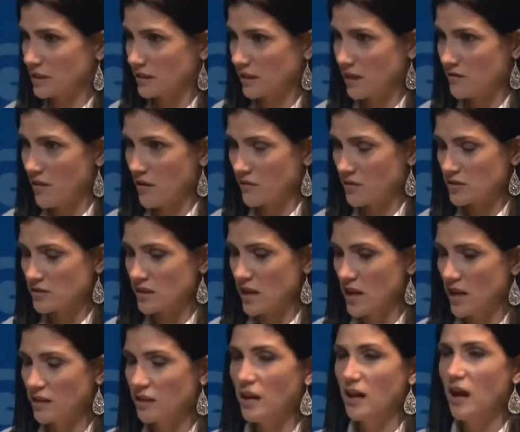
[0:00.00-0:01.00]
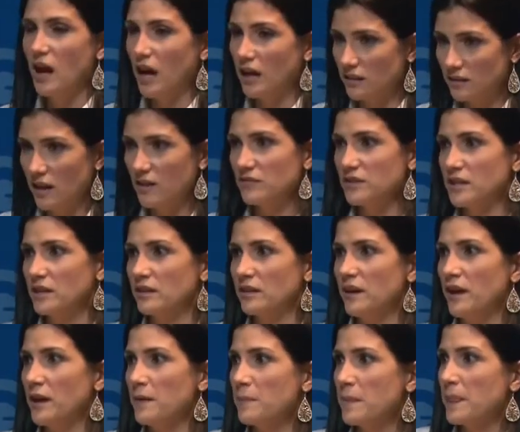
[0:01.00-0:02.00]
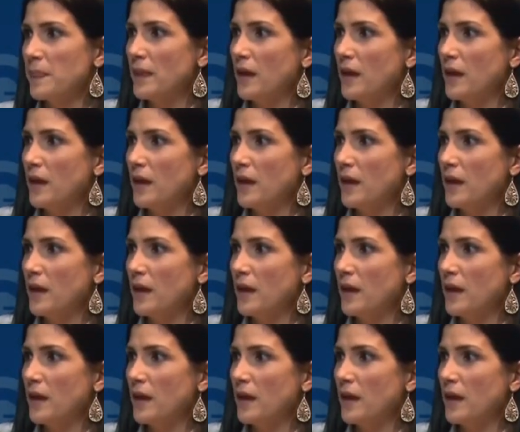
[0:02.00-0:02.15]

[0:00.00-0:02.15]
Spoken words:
that they've ever said. I love the internet.